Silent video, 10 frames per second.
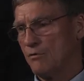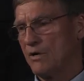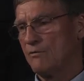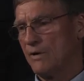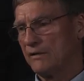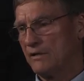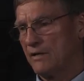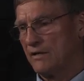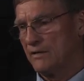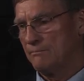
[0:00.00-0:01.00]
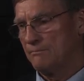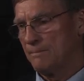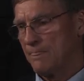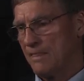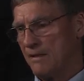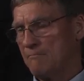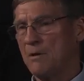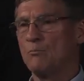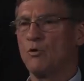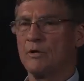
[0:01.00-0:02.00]
or erected a, a
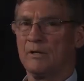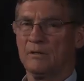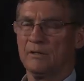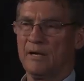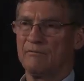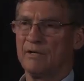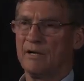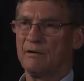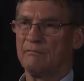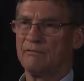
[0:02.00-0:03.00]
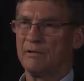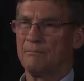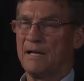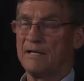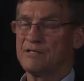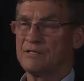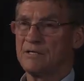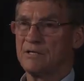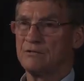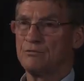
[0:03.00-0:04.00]
memorial every year for the past
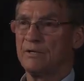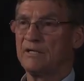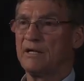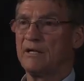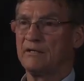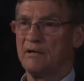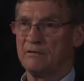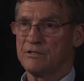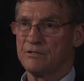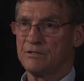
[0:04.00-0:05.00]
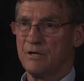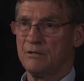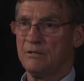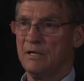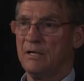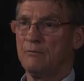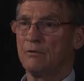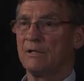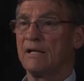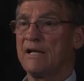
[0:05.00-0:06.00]
uh, twenty-eight years or so,
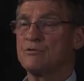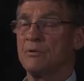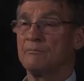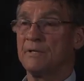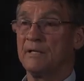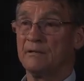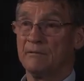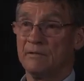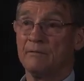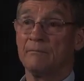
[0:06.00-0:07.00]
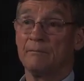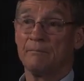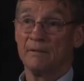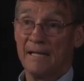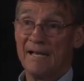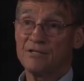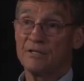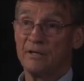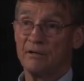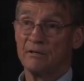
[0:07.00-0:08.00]
with the last one being
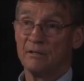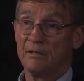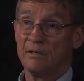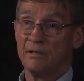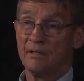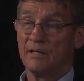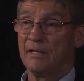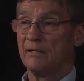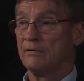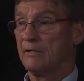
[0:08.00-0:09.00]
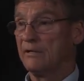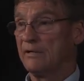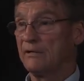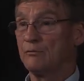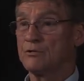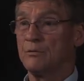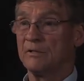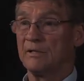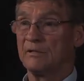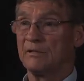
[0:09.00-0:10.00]
last year. And uh, that was
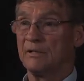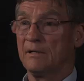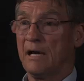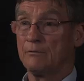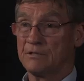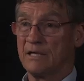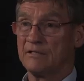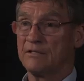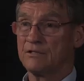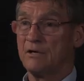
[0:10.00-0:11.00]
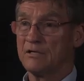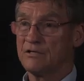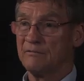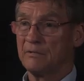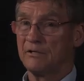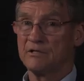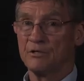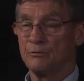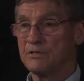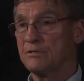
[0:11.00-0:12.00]
one that uh, I was actually in charge of because
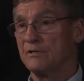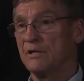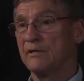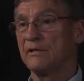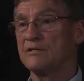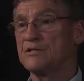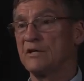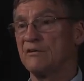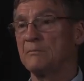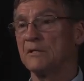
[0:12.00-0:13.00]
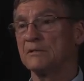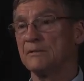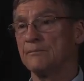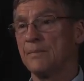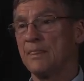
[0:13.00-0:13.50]
it was done in the city of Milton.